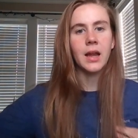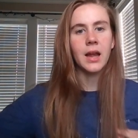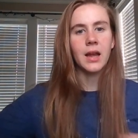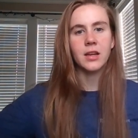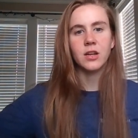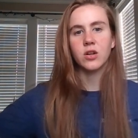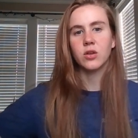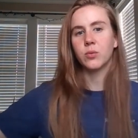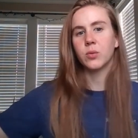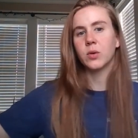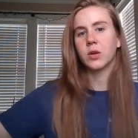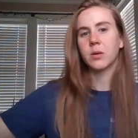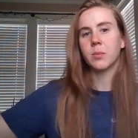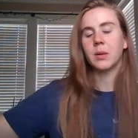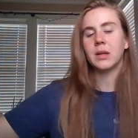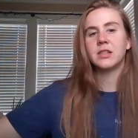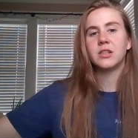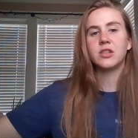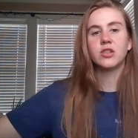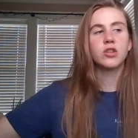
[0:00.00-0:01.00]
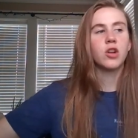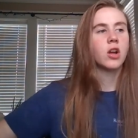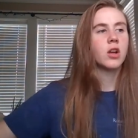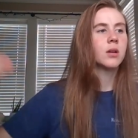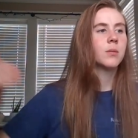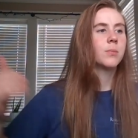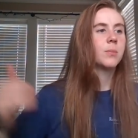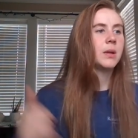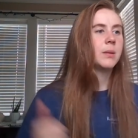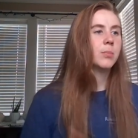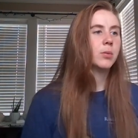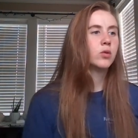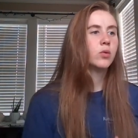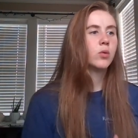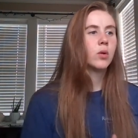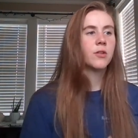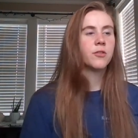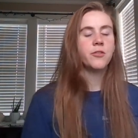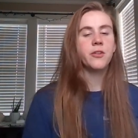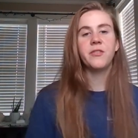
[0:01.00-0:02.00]
at your workplace. You're talking to people who
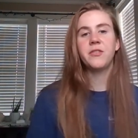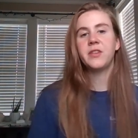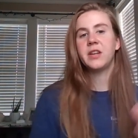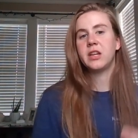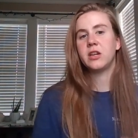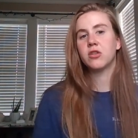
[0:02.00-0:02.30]
are 50.